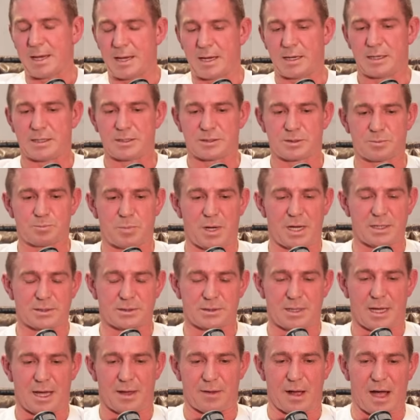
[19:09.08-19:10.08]
And he's
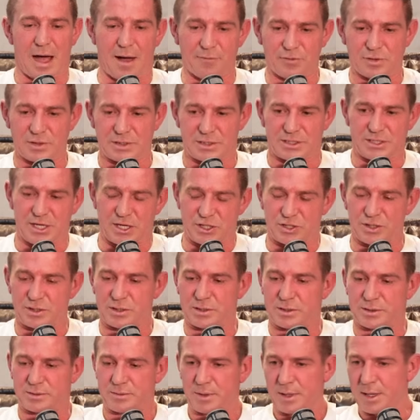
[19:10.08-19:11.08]
basically after the session,
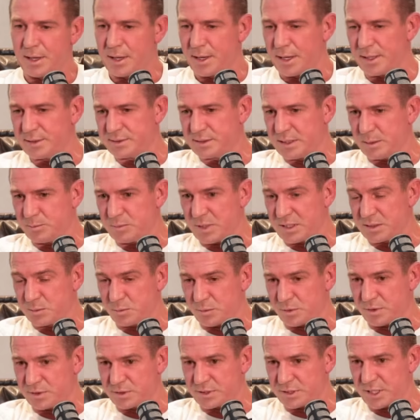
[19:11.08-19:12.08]
he says, "And Tim
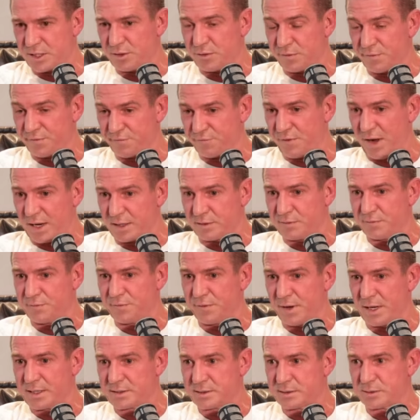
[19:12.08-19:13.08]
doesn't want to see your fucking
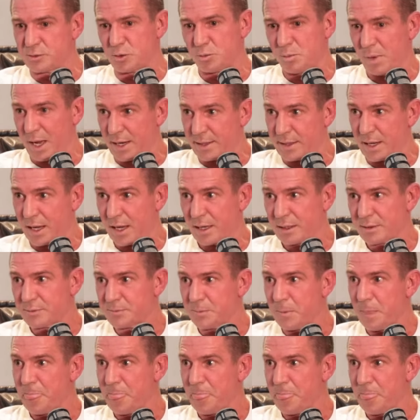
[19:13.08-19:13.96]
face until Monday."